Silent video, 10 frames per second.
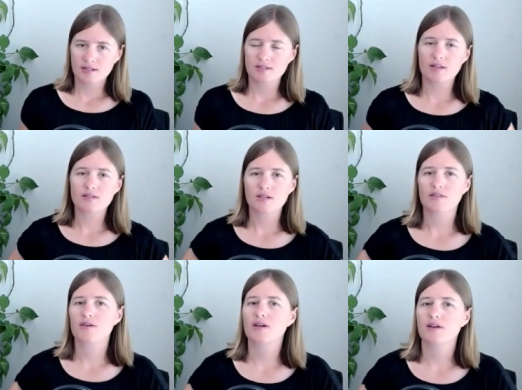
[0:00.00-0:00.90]
So those are
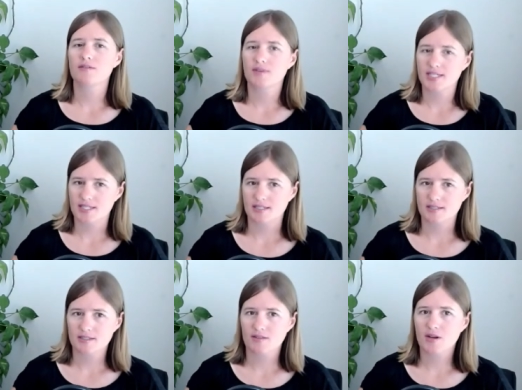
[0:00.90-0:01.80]
three
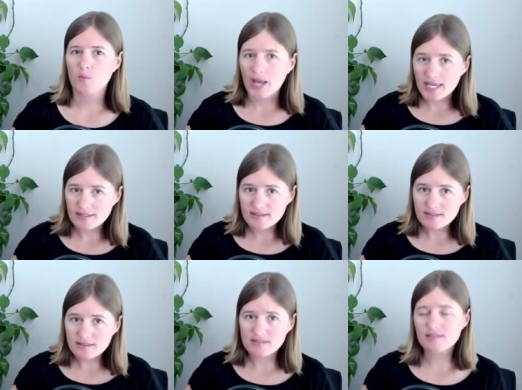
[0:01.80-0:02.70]
reasons, three ways